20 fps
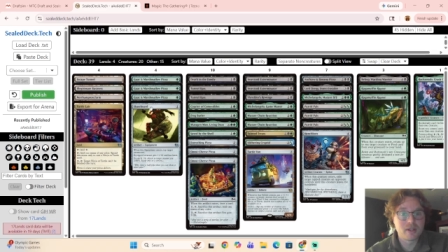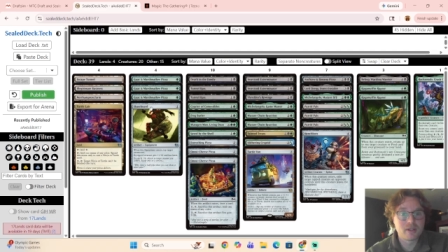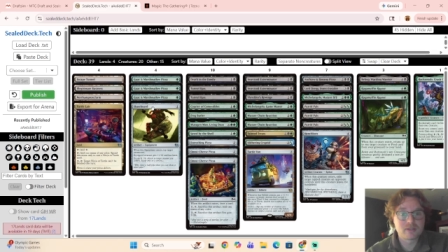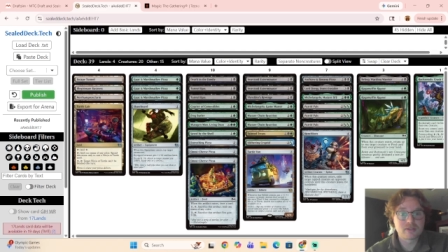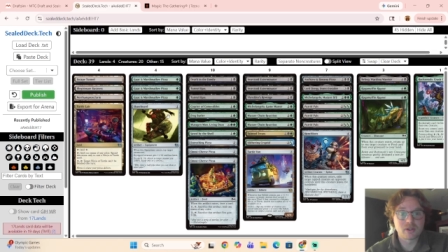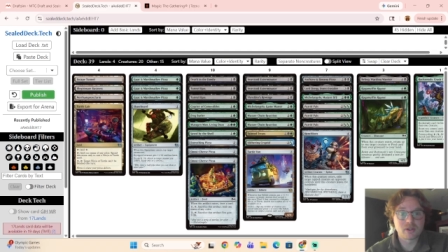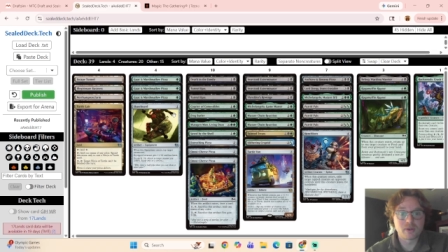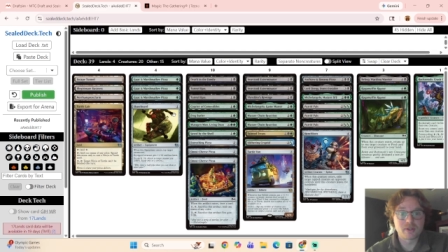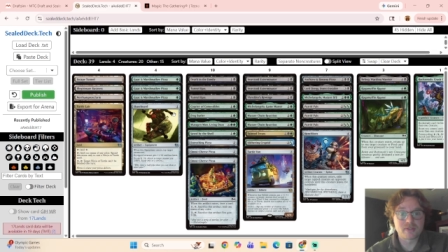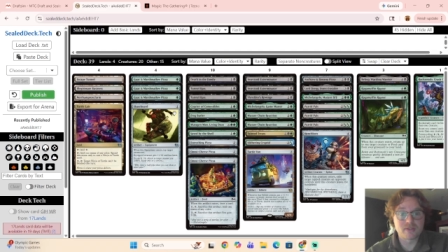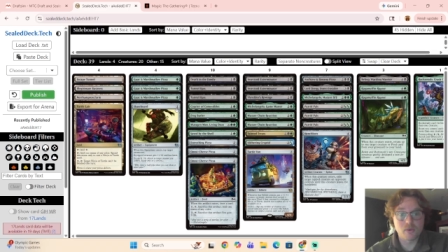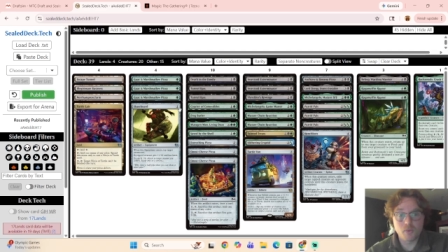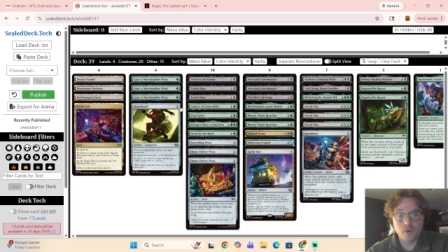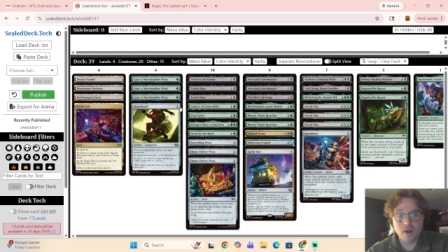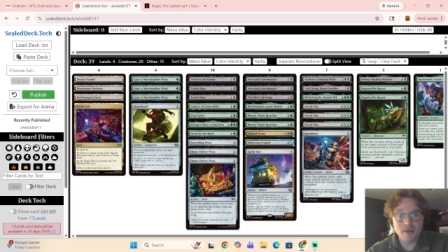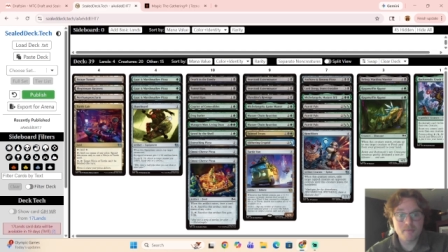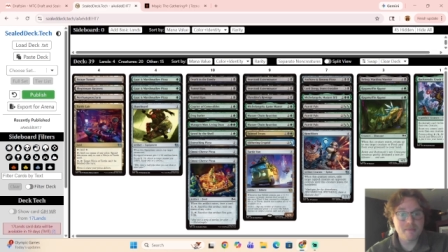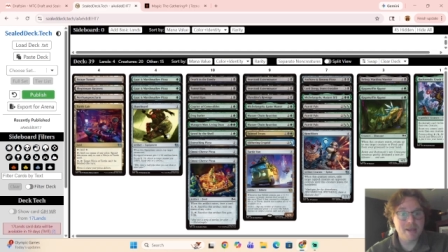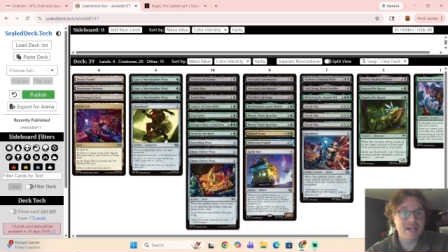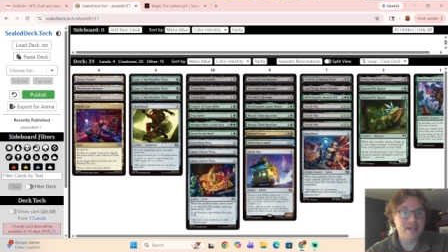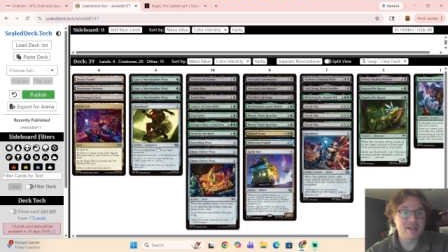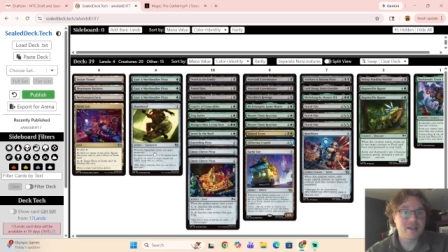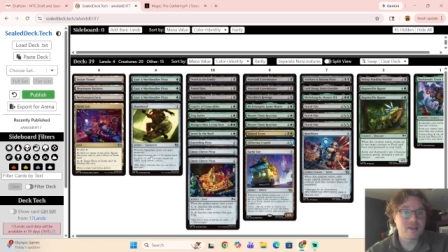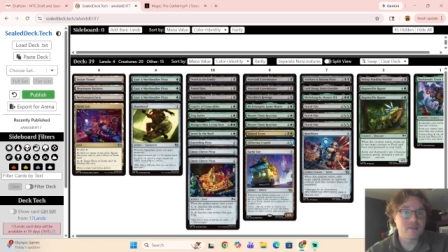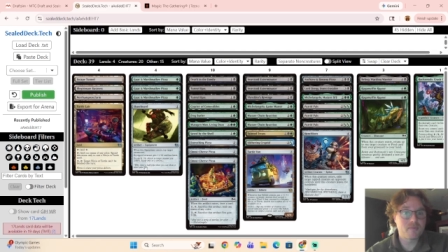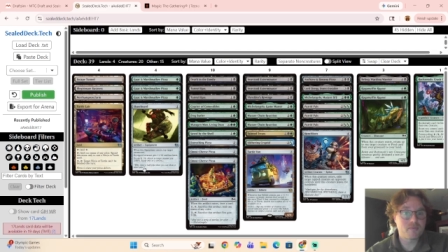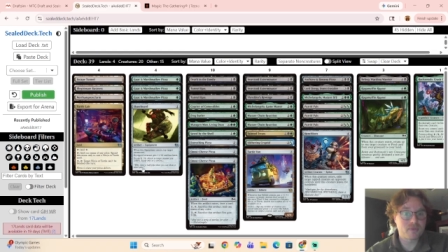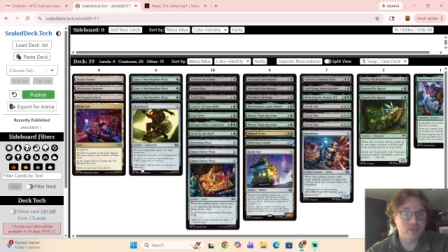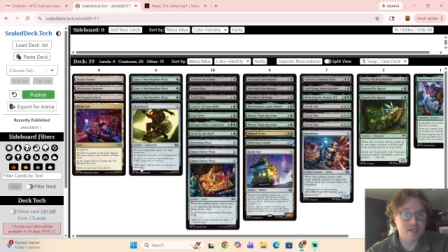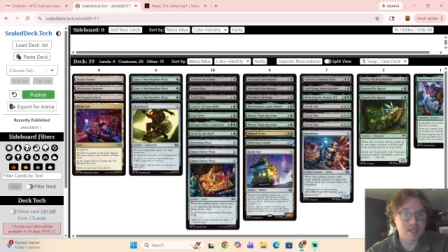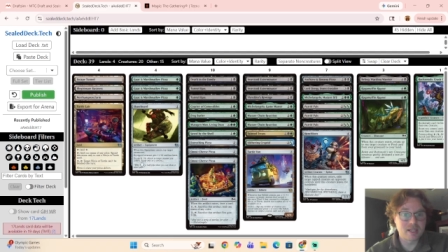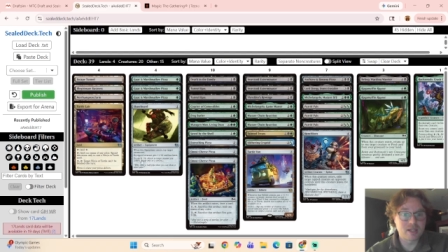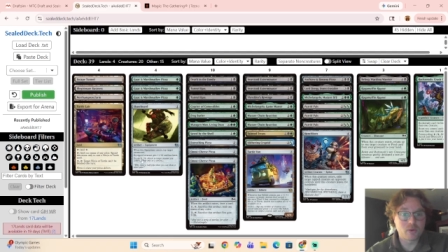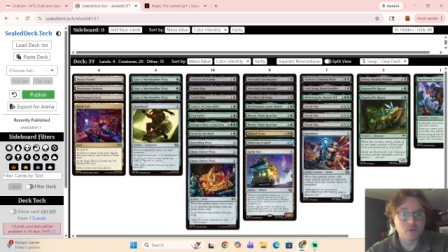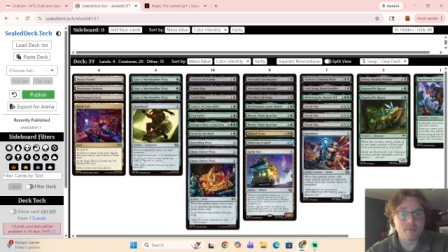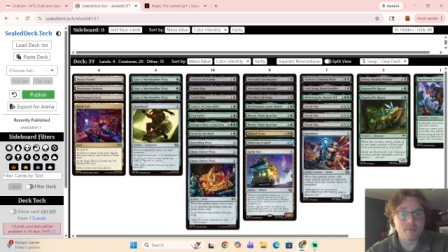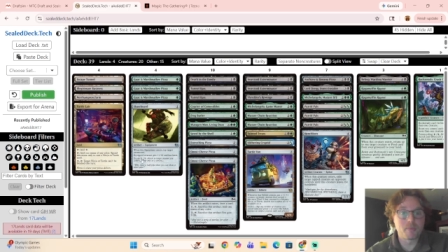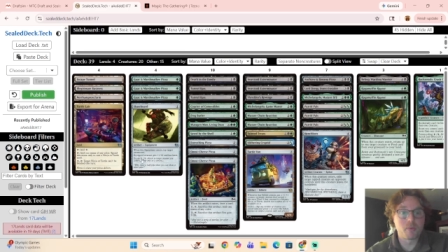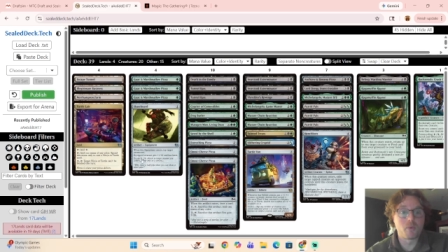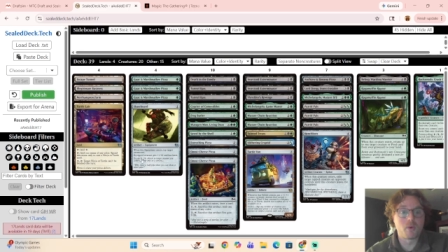So it's a 1 mana,
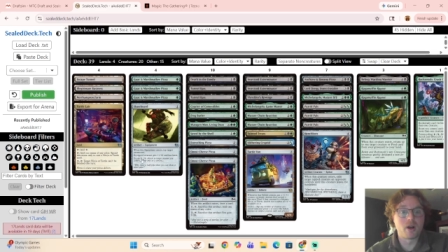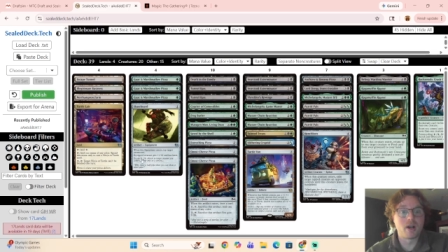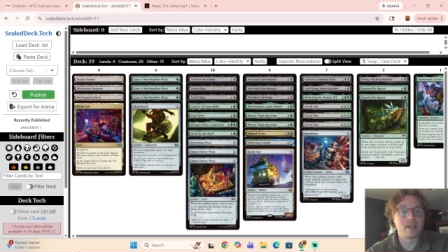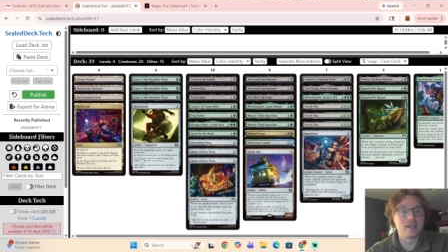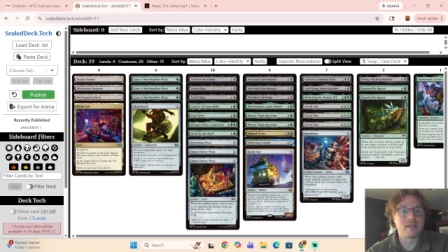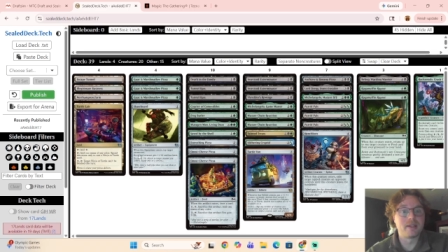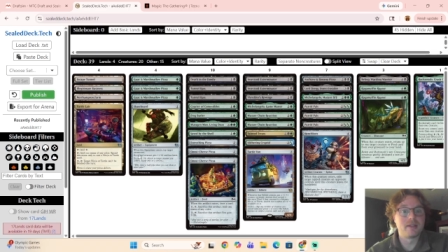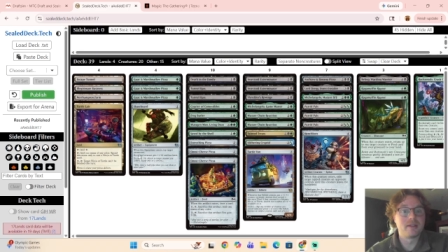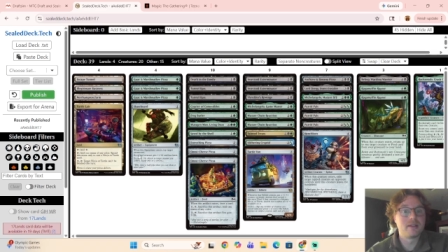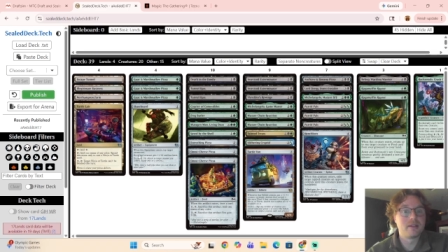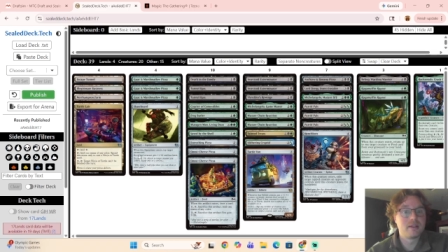equip 1,